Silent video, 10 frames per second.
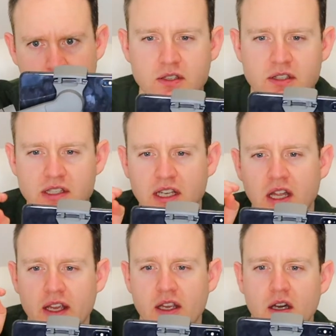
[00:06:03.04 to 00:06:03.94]
so there's a little
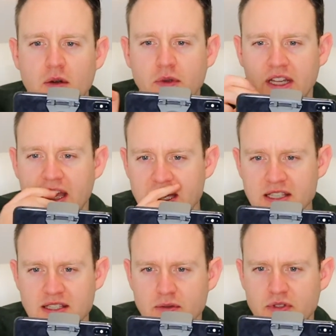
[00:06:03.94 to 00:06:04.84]
icon with the
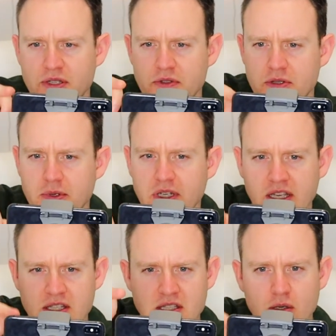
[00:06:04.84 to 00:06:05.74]
S, which seems to be
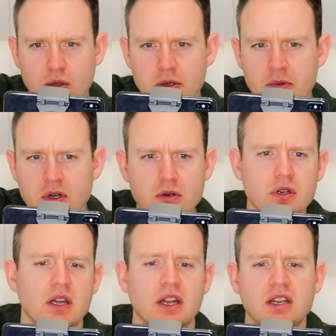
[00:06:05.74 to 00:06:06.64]
like story
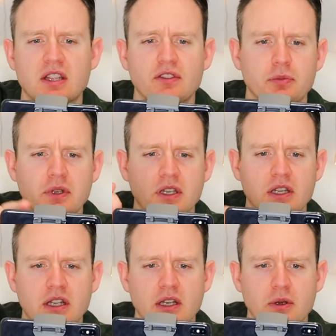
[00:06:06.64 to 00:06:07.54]
mode, and it gives me
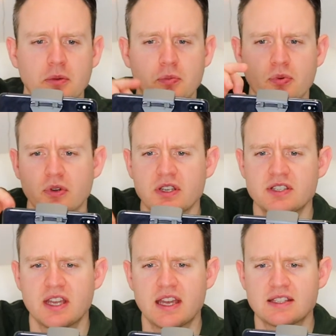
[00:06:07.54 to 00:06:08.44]
like a load of
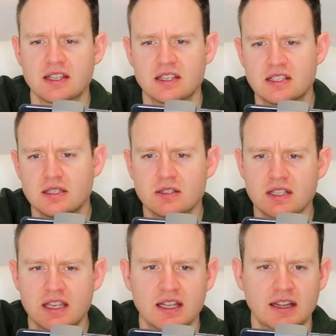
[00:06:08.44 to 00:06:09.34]
presets. And as soon as
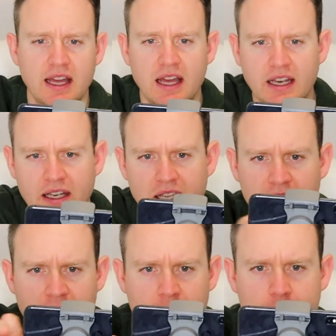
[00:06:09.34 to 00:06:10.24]
I hit that,
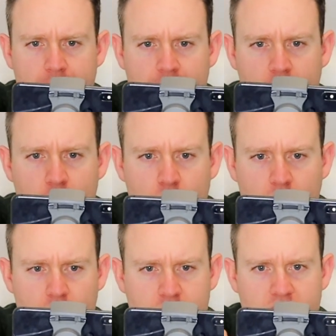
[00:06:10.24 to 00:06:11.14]
the phone
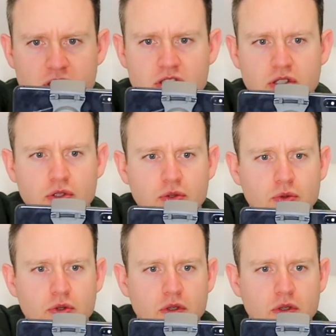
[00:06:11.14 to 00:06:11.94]
goes into